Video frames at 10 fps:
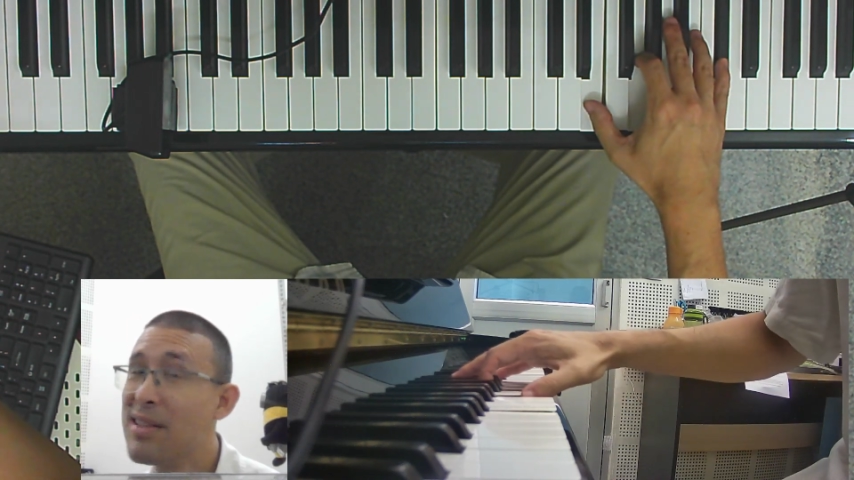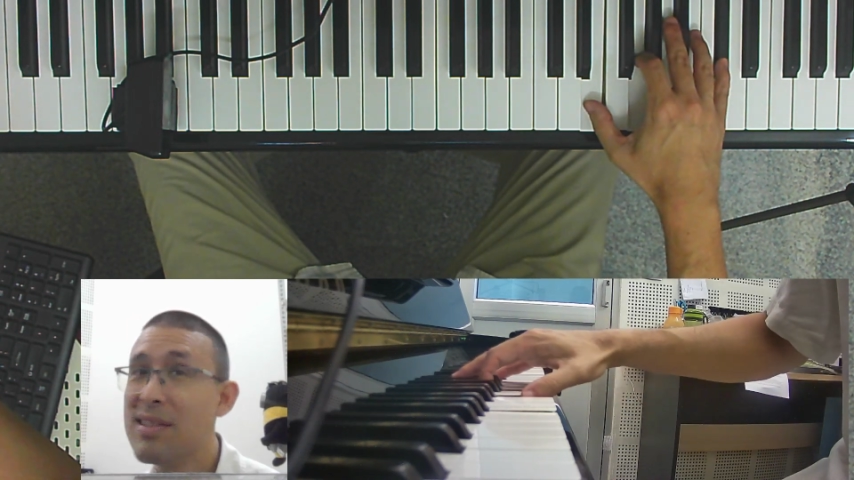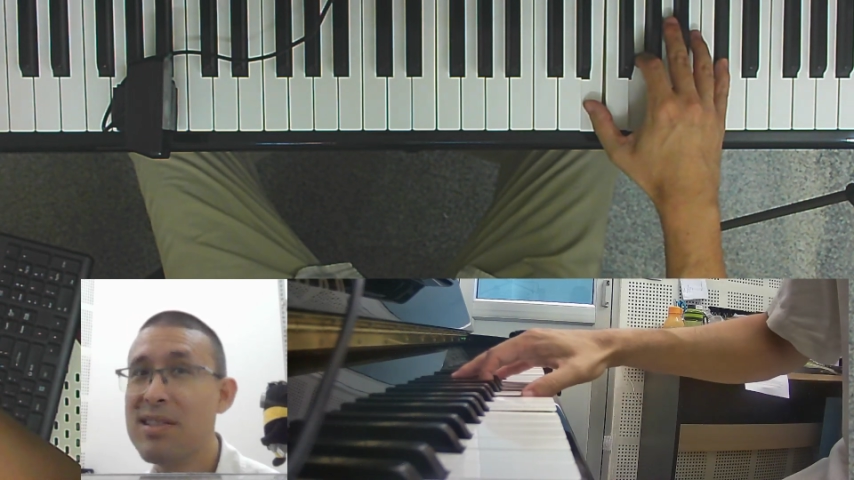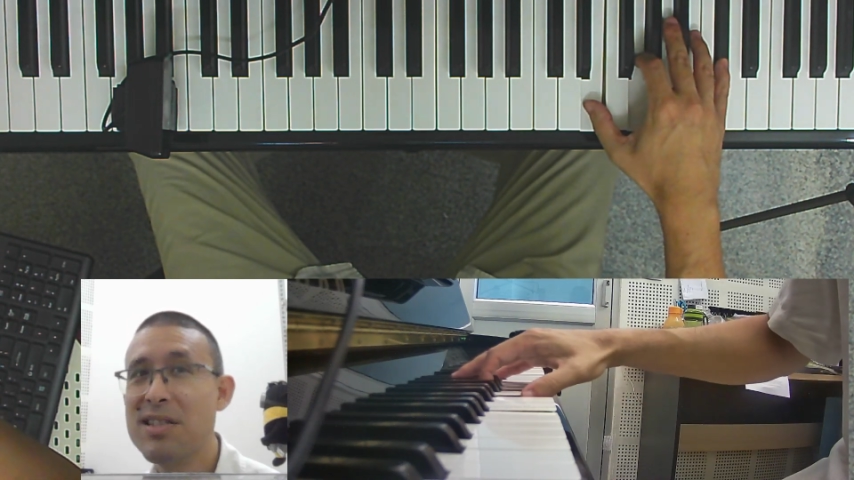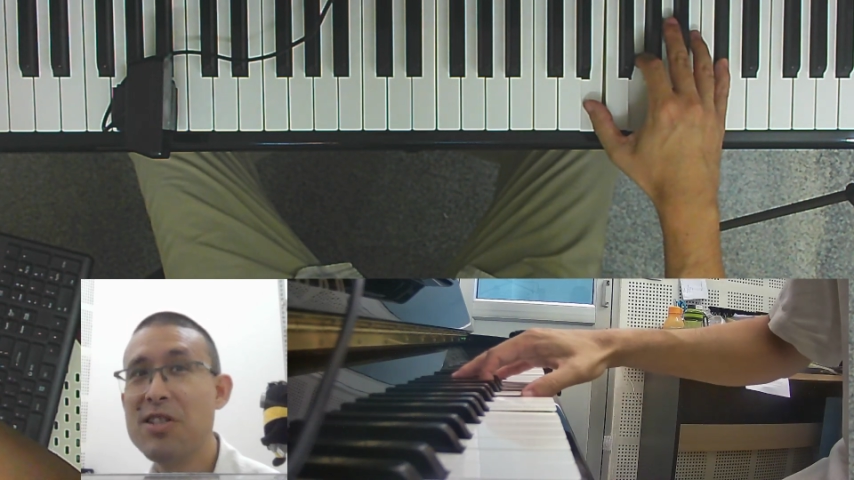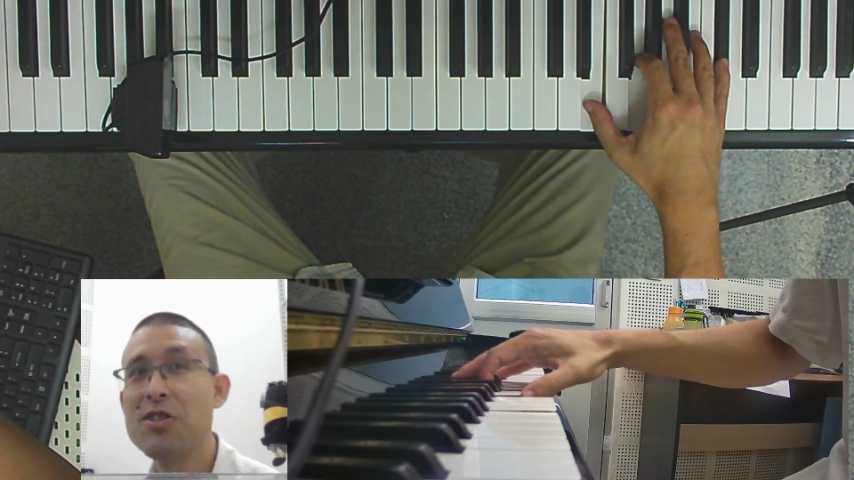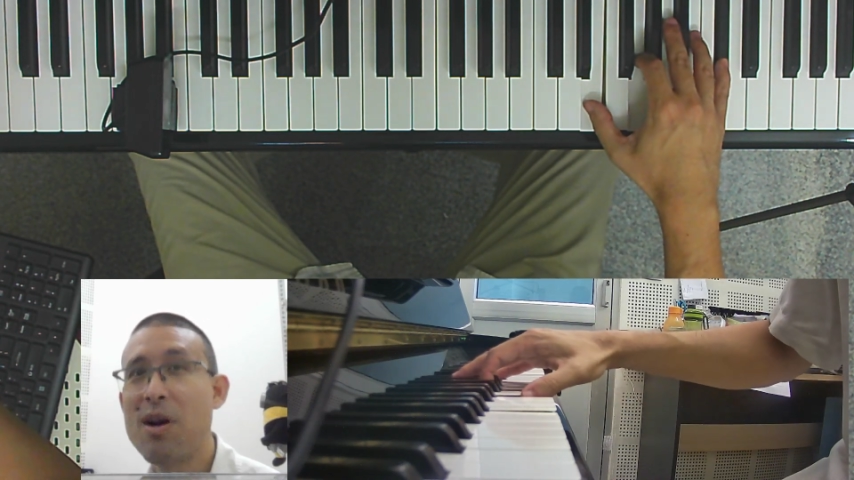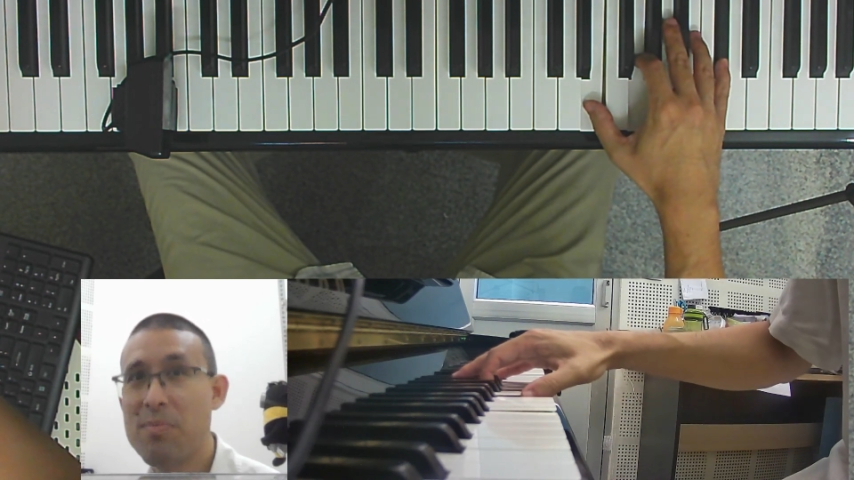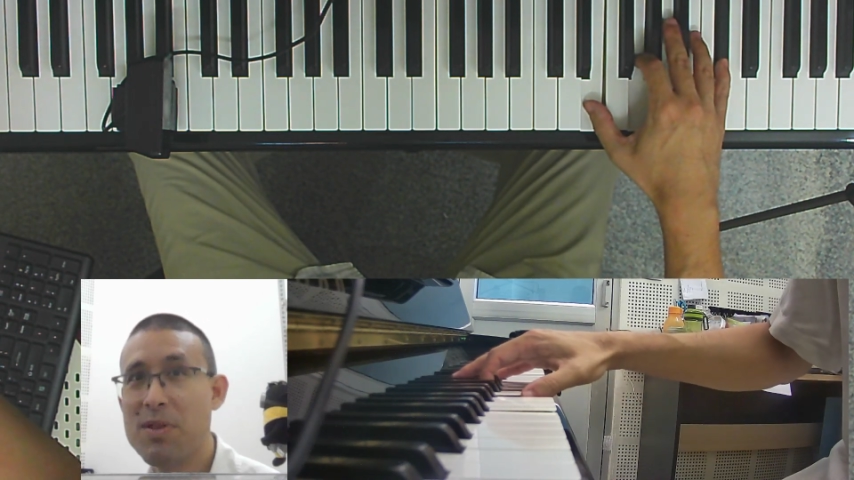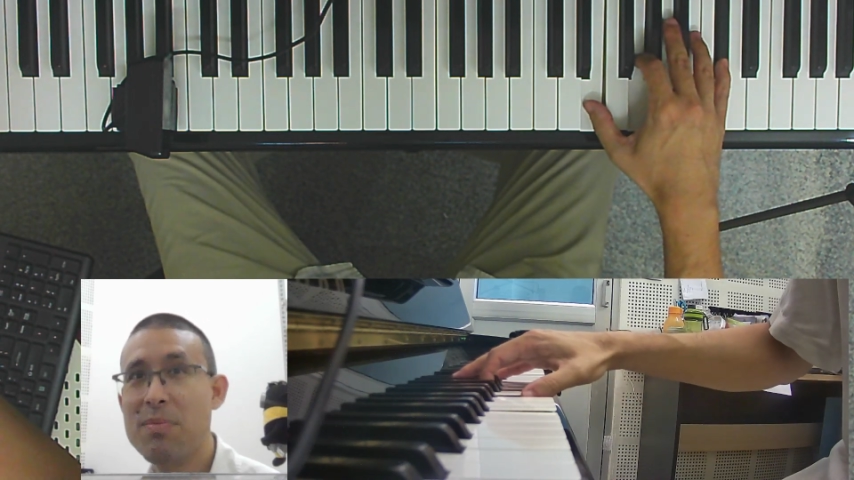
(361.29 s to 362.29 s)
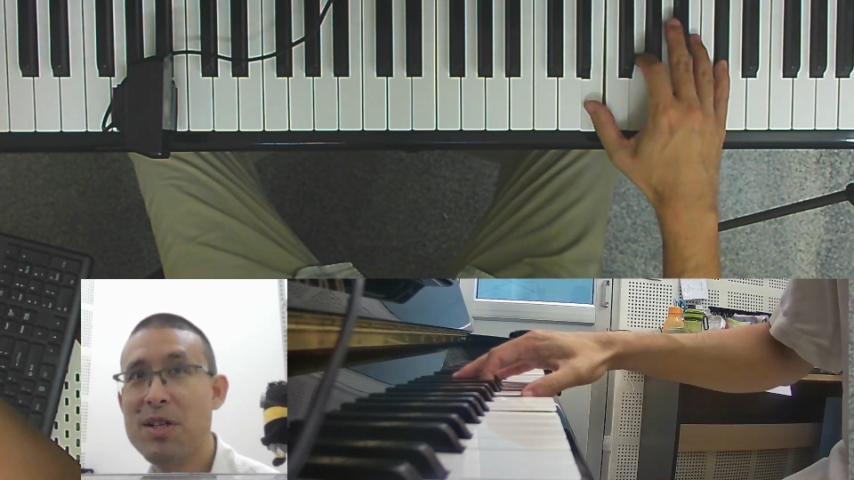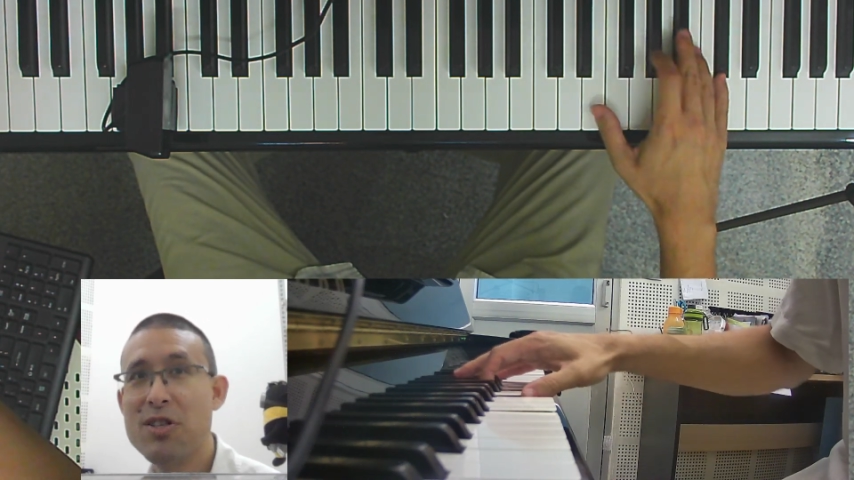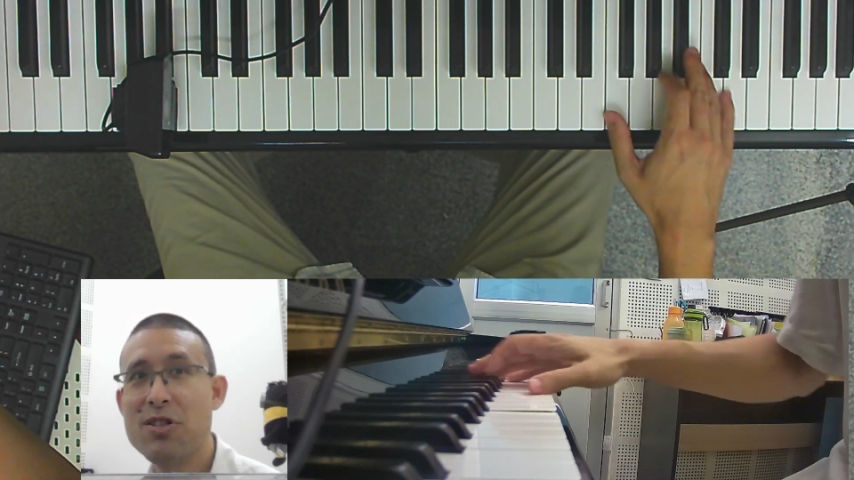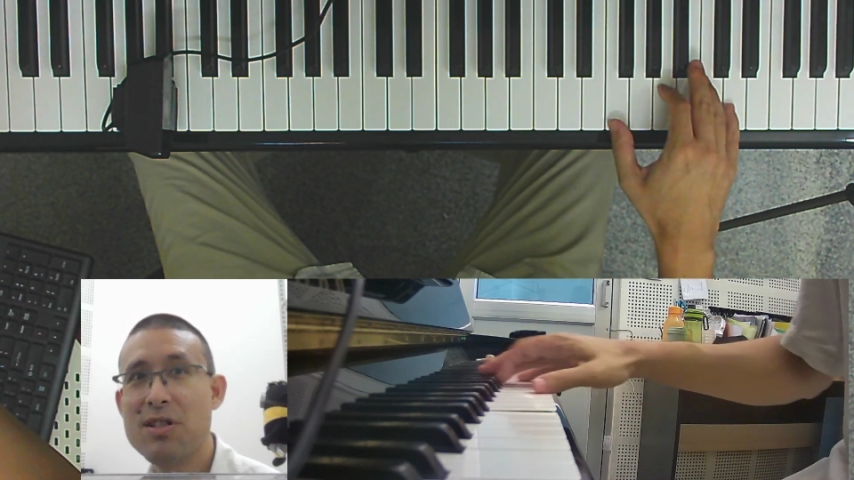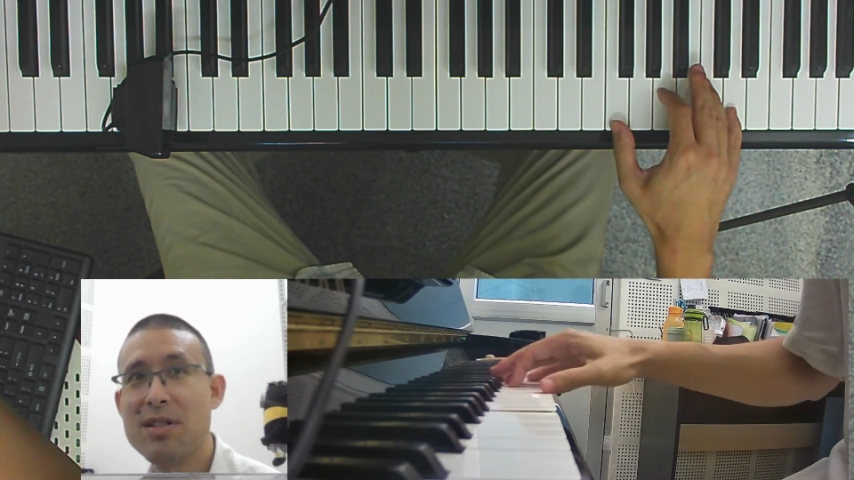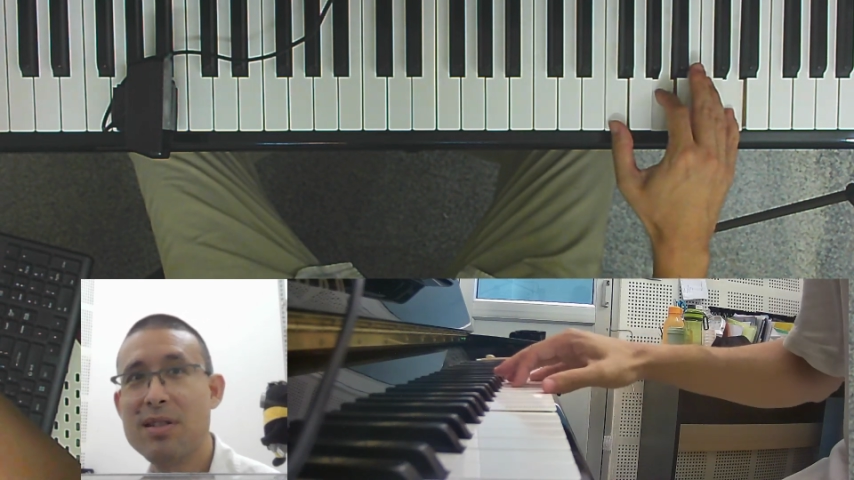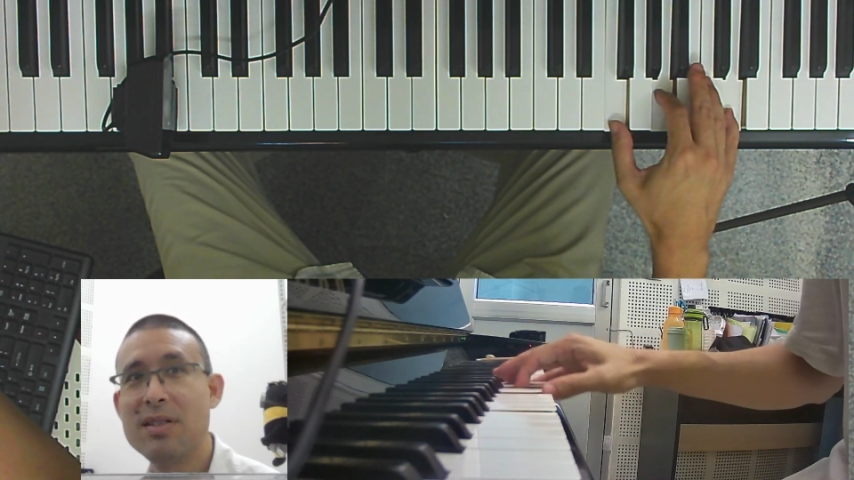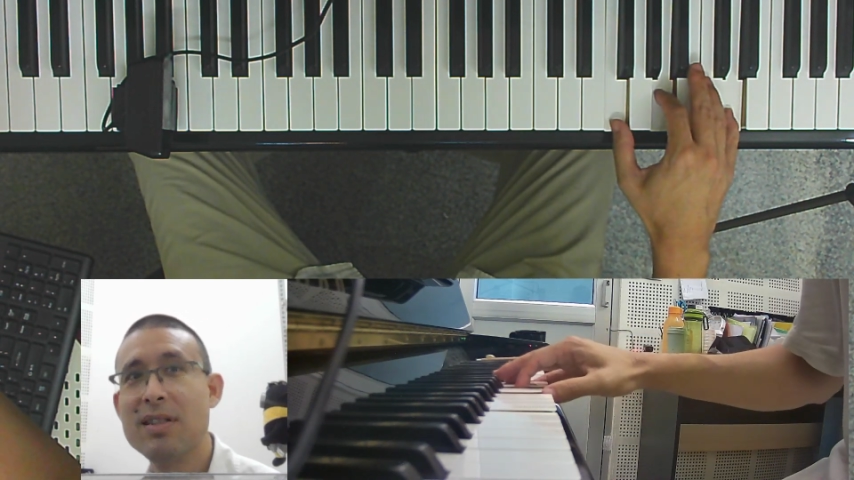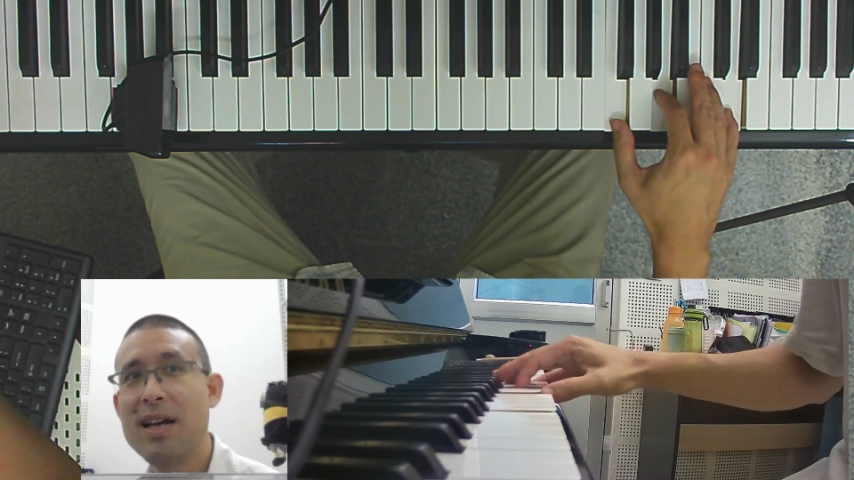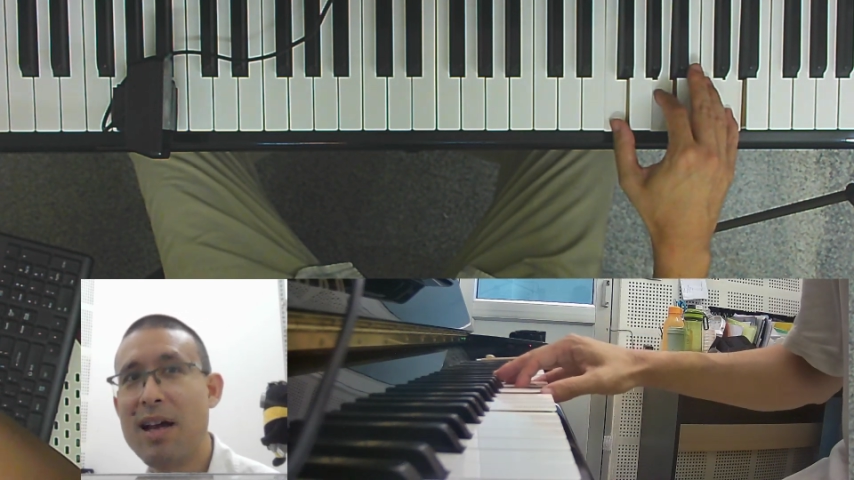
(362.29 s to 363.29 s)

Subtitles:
C sharp diminished, and